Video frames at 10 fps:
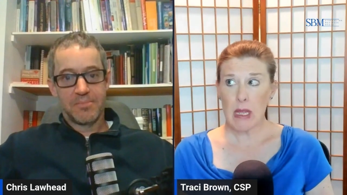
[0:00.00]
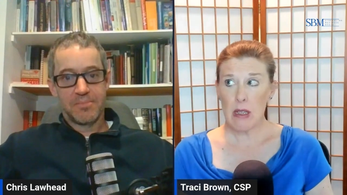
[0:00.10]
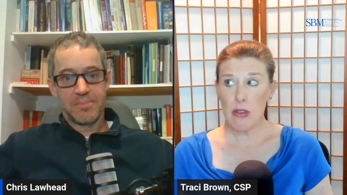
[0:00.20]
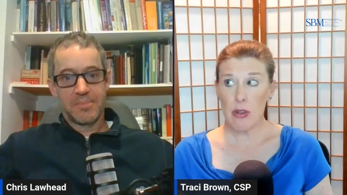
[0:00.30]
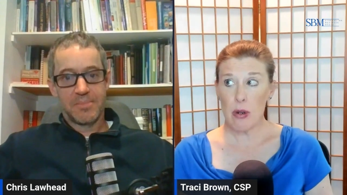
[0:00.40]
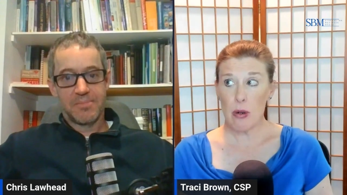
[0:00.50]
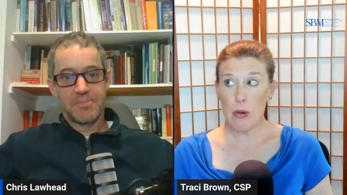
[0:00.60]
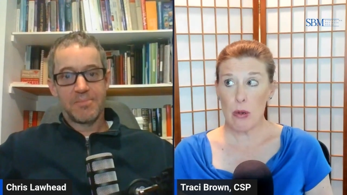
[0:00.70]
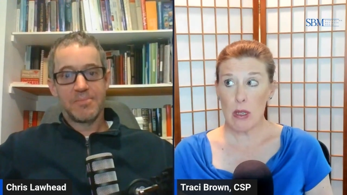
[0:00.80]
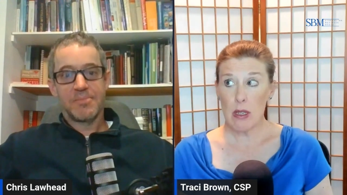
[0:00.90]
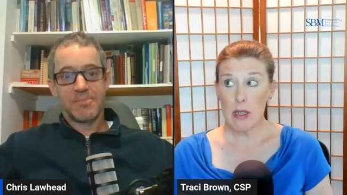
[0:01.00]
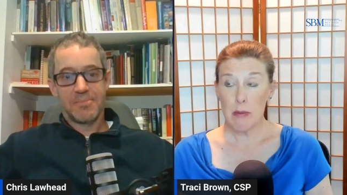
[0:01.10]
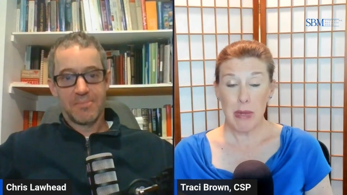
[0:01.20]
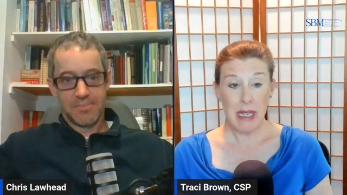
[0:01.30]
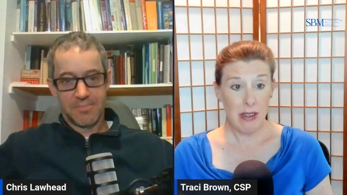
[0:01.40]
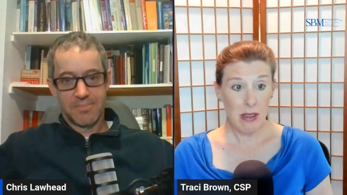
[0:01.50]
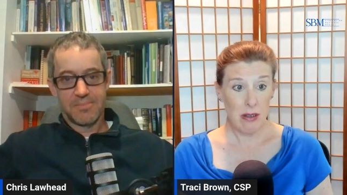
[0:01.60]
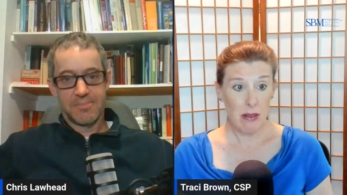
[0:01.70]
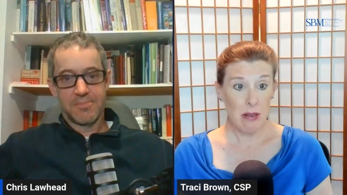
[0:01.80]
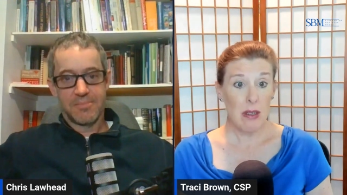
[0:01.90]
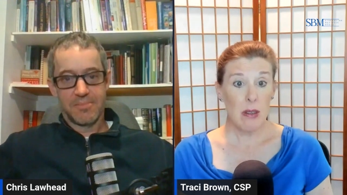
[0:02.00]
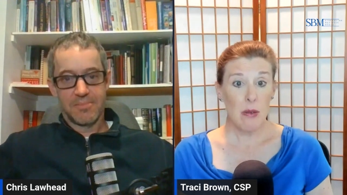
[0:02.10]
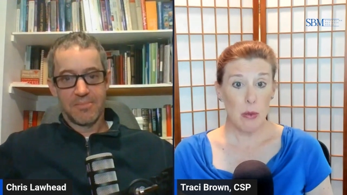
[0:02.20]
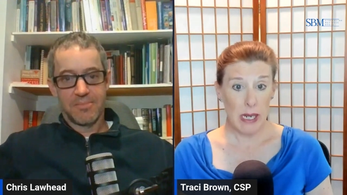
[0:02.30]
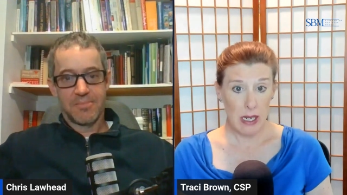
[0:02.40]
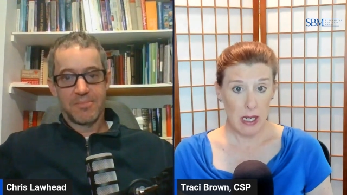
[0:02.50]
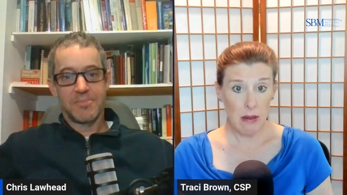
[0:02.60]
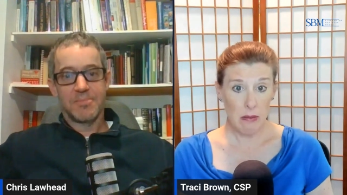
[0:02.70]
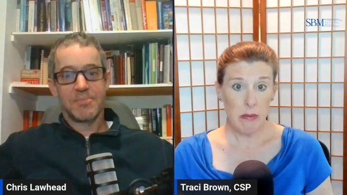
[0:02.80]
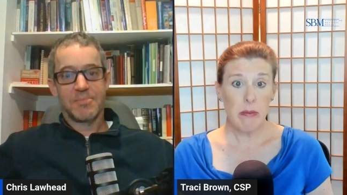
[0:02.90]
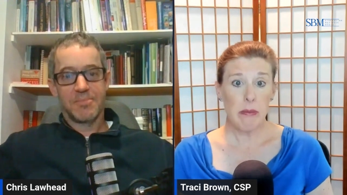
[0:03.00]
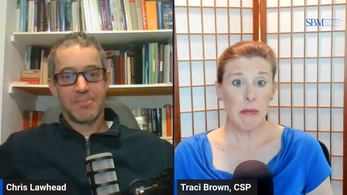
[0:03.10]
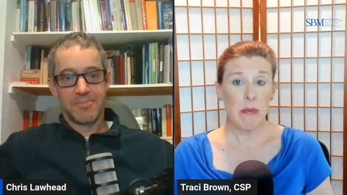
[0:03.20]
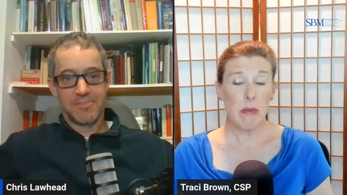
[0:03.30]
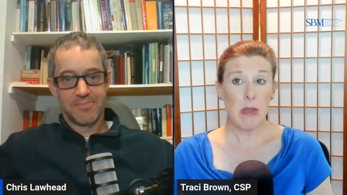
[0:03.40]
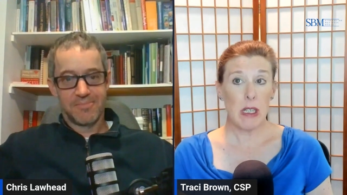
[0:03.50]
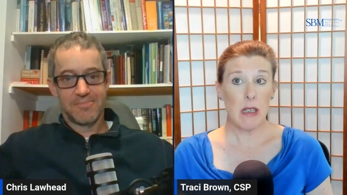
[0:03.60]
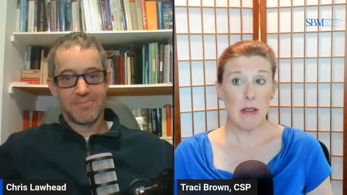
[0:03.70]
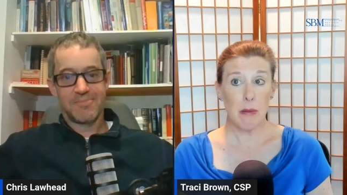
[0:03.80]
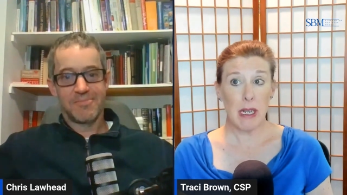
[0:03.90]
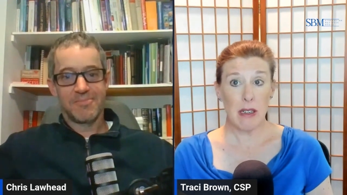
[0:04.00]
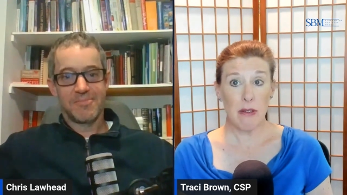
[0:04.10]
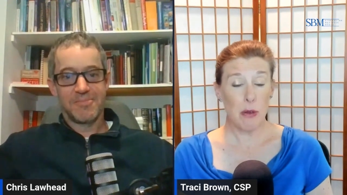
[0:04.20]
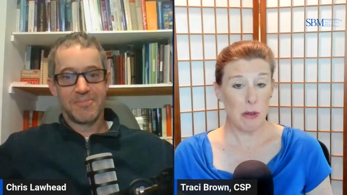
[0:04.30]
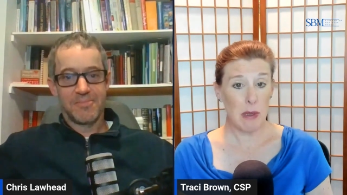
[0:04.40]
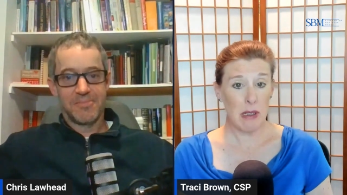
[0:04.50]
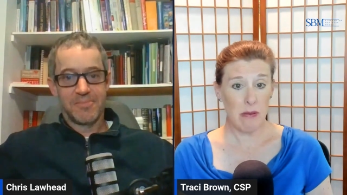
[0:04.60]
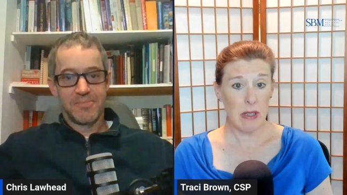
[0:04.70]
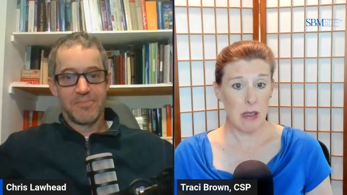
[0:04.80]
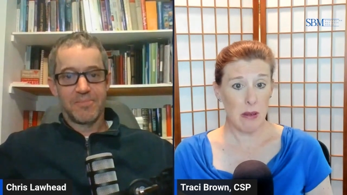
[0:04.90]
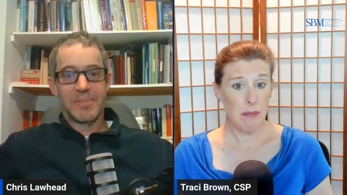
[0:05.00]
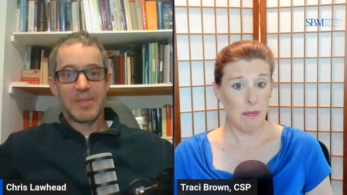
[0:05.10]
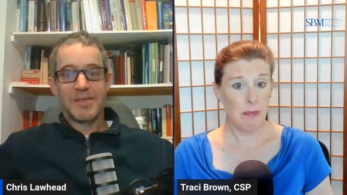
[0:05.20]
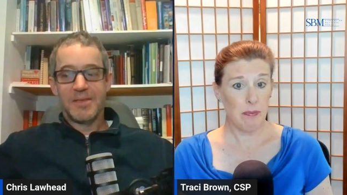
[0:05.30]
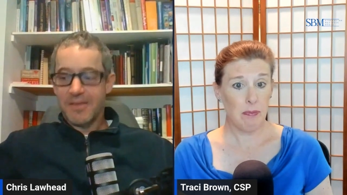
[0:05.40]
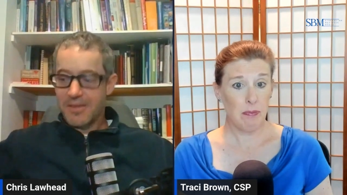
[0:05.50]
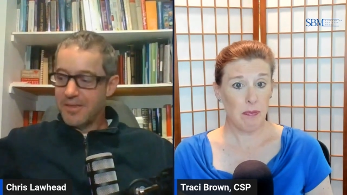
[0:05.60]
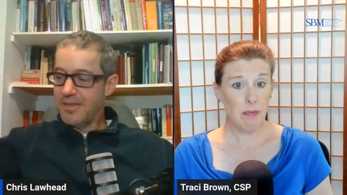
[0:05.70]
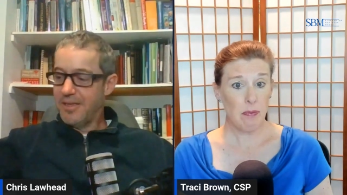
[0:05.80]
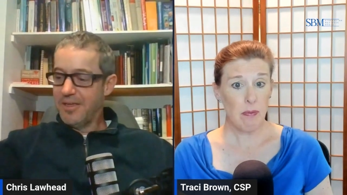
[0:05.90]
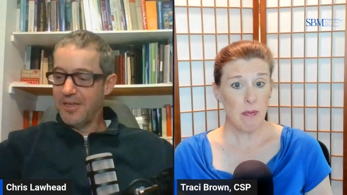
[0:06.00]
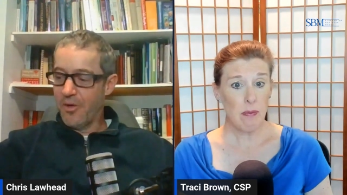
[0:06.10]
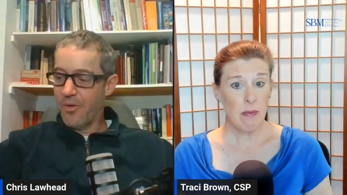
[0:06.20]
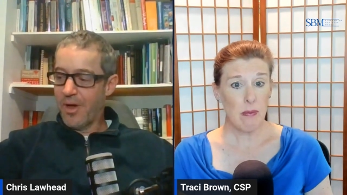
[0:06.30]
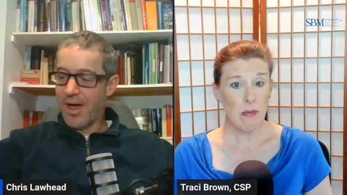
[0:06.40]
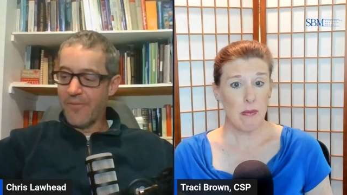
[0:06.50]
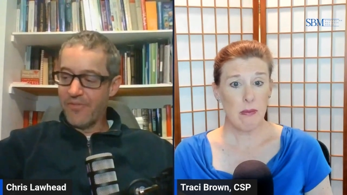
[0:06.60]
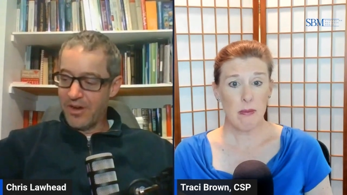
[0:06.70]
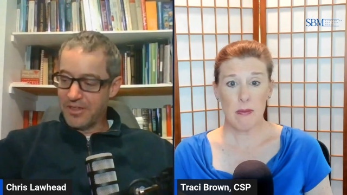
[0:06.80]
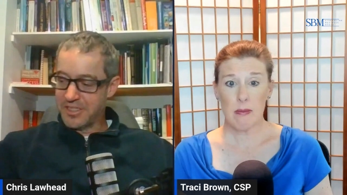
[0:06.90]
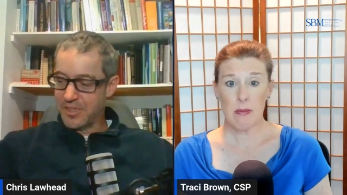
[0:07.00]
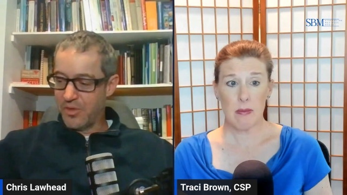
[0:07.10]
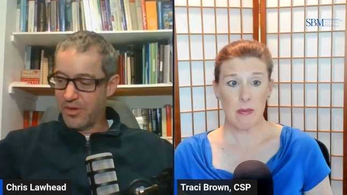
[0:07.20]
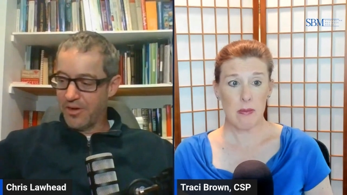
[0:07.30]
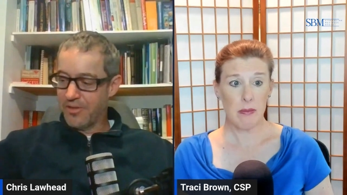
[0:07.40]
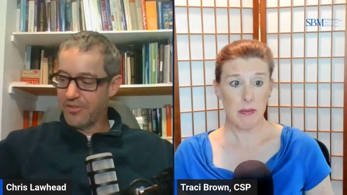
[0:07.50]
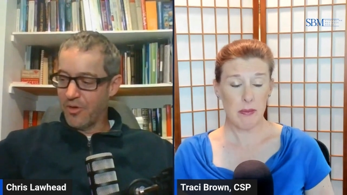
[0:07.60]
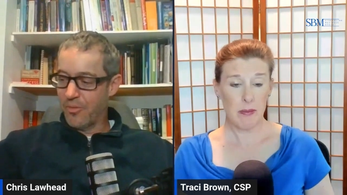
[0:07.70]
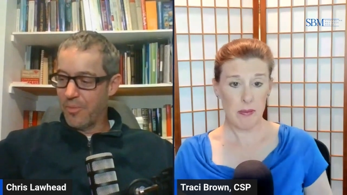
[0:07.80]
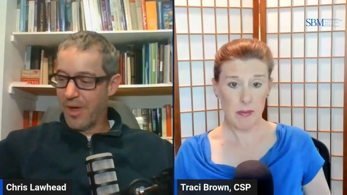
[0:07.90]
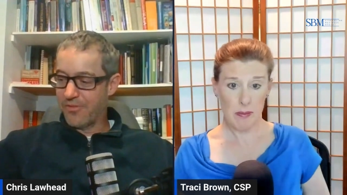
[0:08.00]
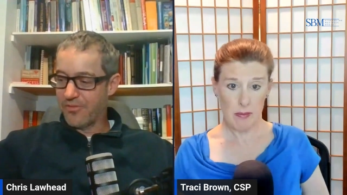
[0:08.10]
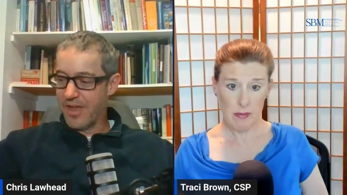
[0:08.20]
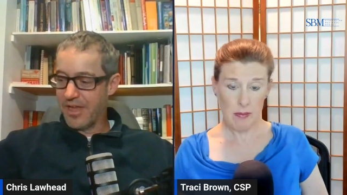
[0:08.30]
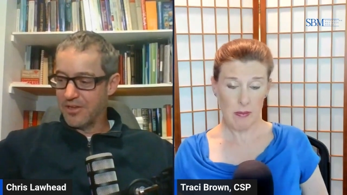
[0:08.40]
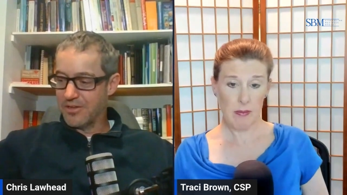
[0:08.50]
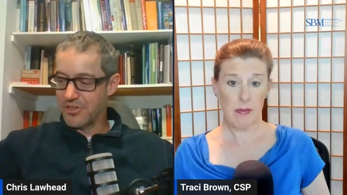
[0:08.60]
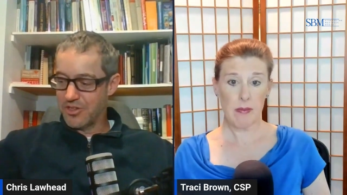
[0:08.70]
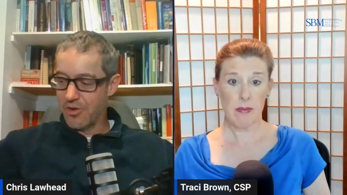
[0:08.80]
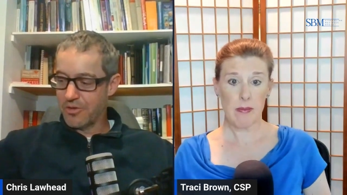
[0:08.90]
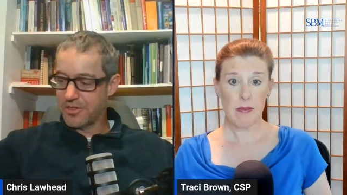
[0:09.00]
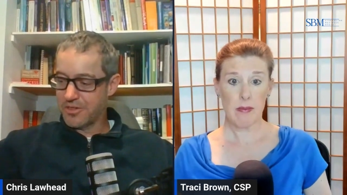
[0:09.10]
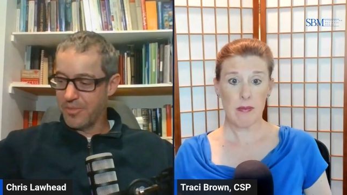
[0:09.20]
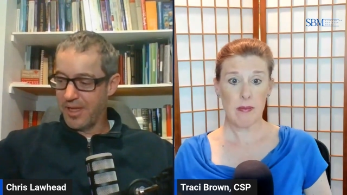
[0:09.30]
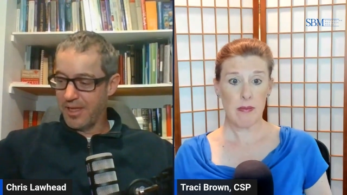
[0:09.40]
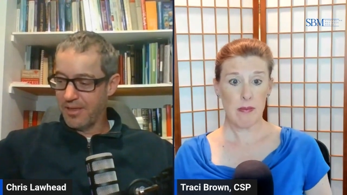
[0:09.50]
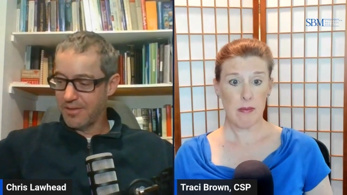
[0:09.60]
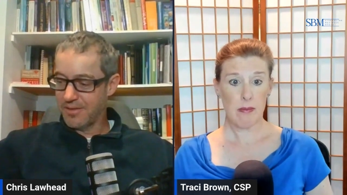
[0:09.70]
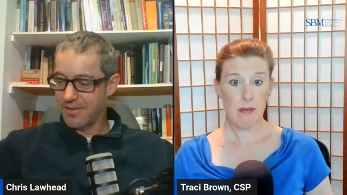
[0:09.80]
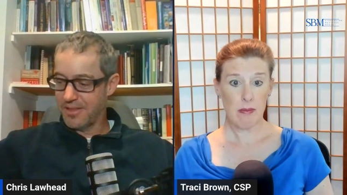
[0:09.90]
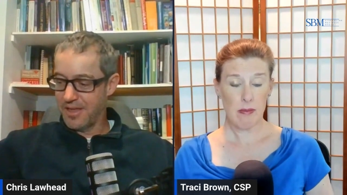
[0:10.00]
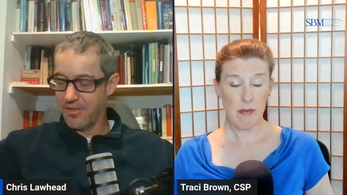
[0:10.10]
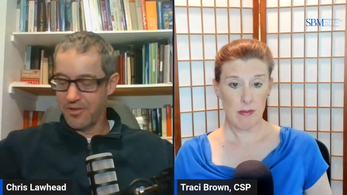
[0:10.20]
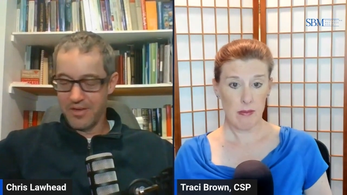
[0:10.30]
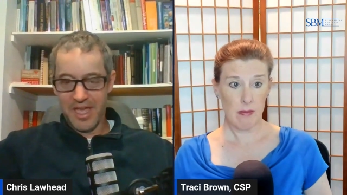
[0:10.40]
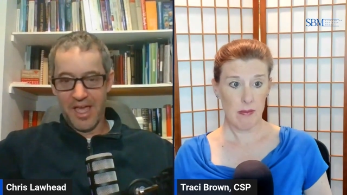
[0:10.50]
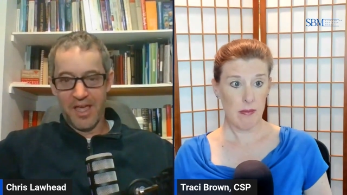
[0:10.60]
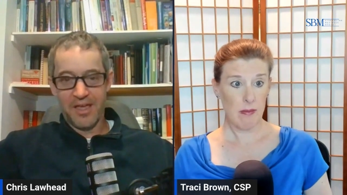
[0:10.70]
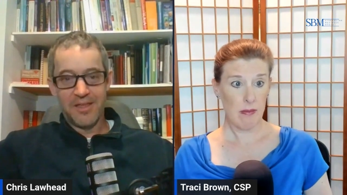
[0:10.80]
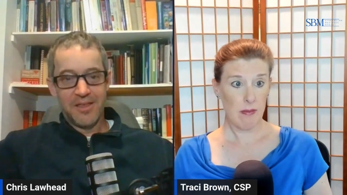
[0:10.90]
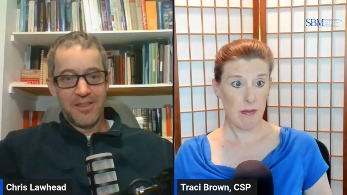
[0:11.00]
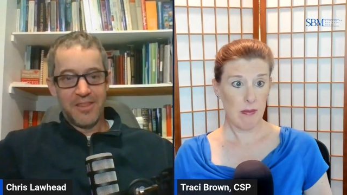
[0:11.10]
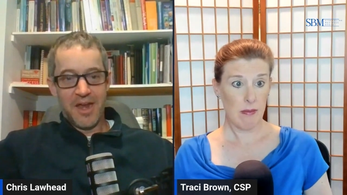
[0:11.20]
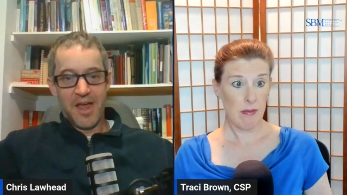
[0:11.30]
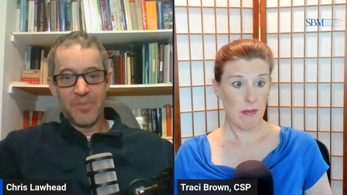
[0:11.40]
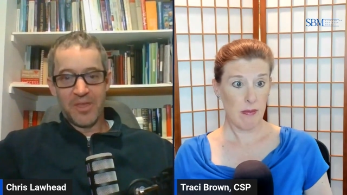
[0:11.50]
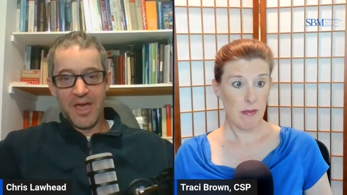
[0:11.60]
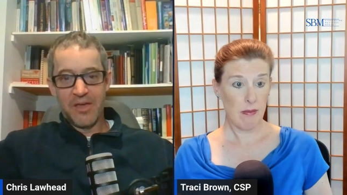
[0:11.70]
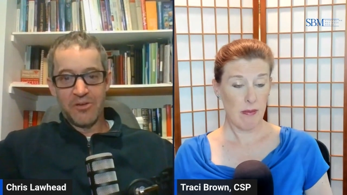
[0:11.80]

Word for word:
Speaker 1: So patience, waiting, it's something I had to force myself into.
Speaker 2: You know, I'm very similar. So my friend joked to me the other day that I'm the guy who